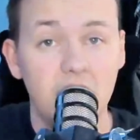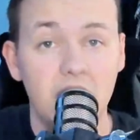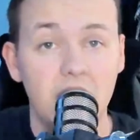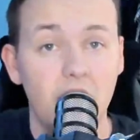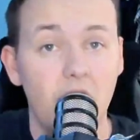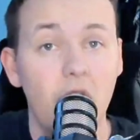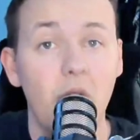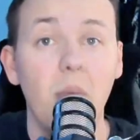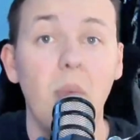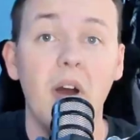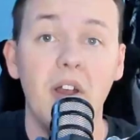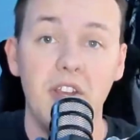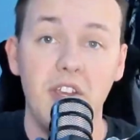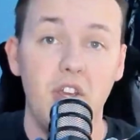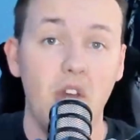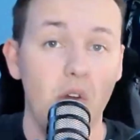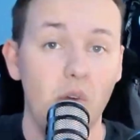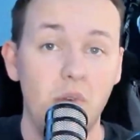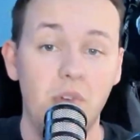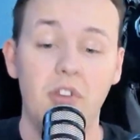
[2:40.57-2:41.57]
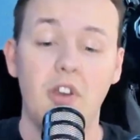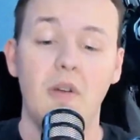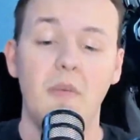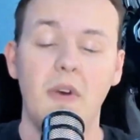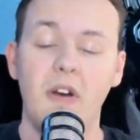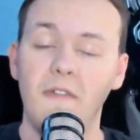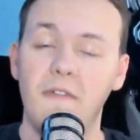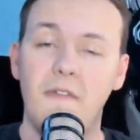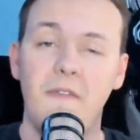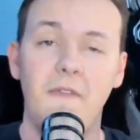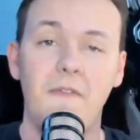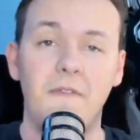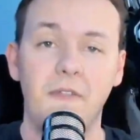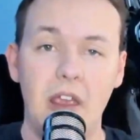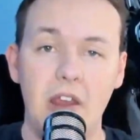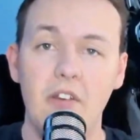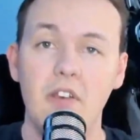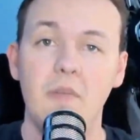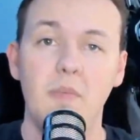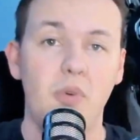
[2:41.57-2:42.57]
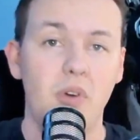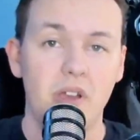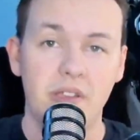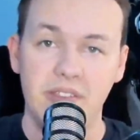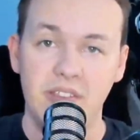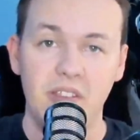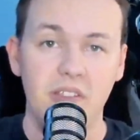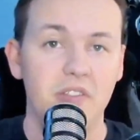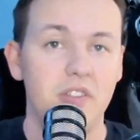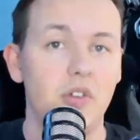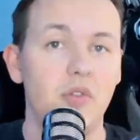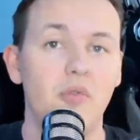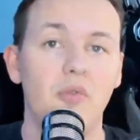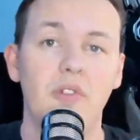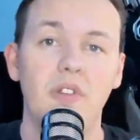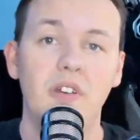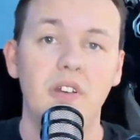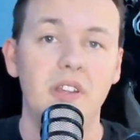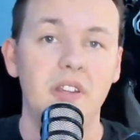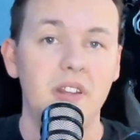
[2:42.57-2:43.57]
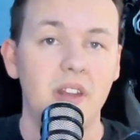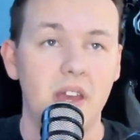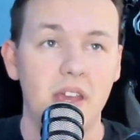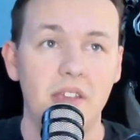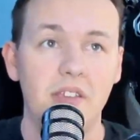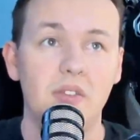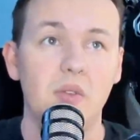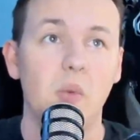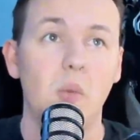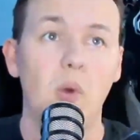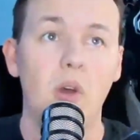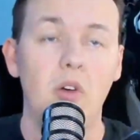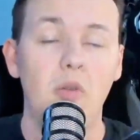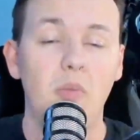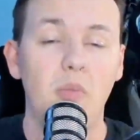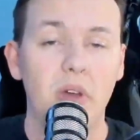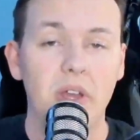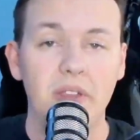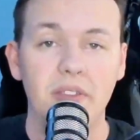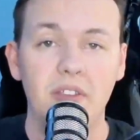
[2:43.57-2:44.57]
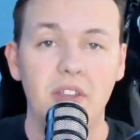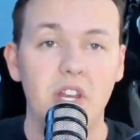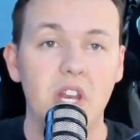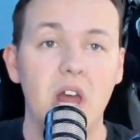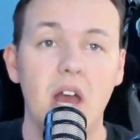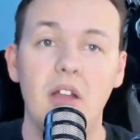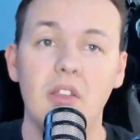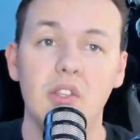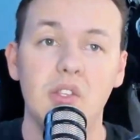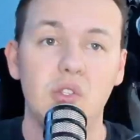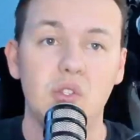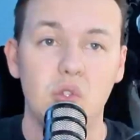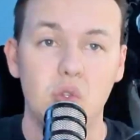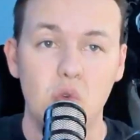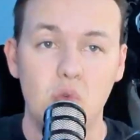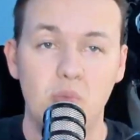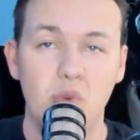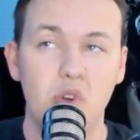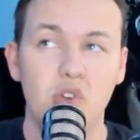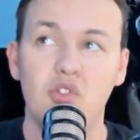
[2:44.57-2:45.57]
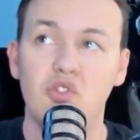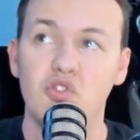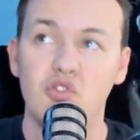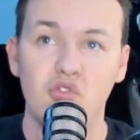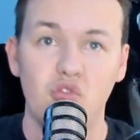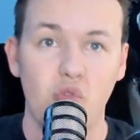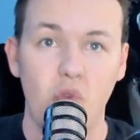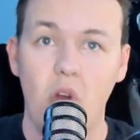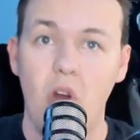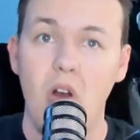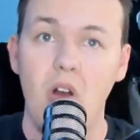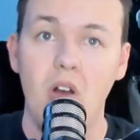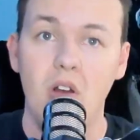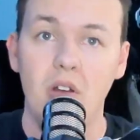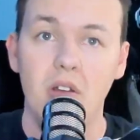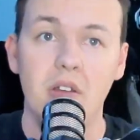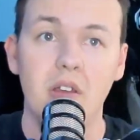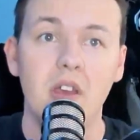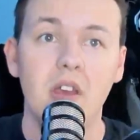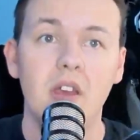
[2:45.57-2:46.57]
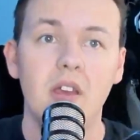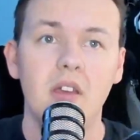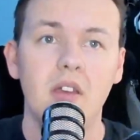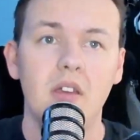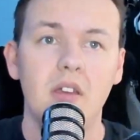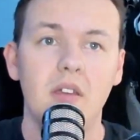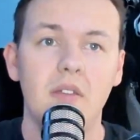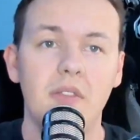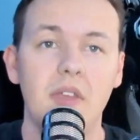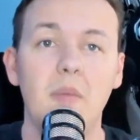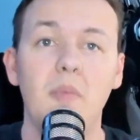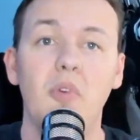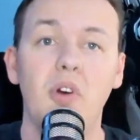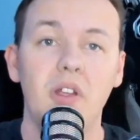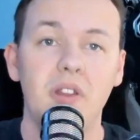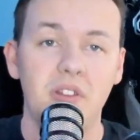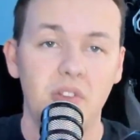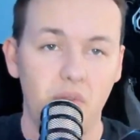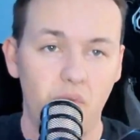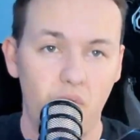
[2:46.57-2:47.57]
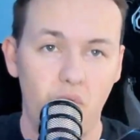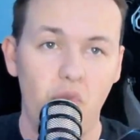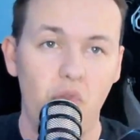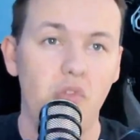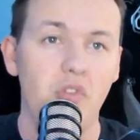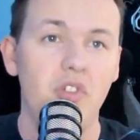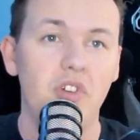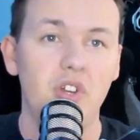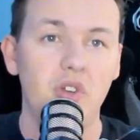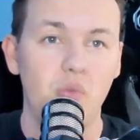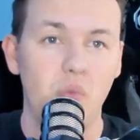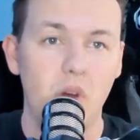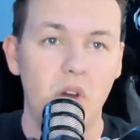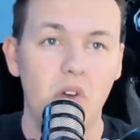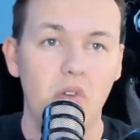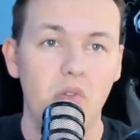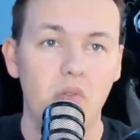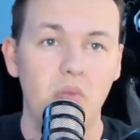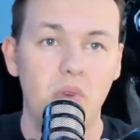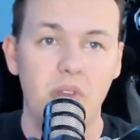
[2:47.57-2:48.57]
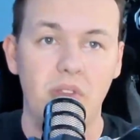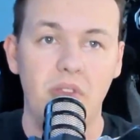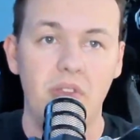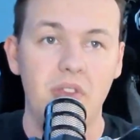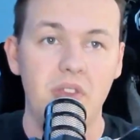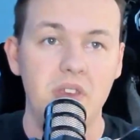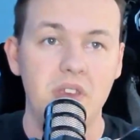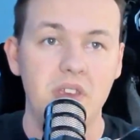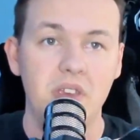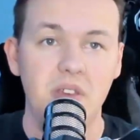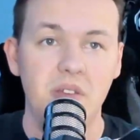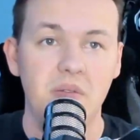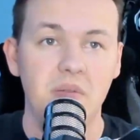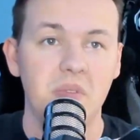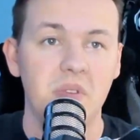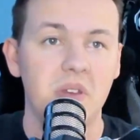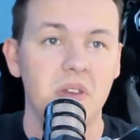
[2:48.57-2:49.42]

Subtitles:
in Armani Code come off very pleasant. They're really nice, well blended, not super strong. They blend in really well with the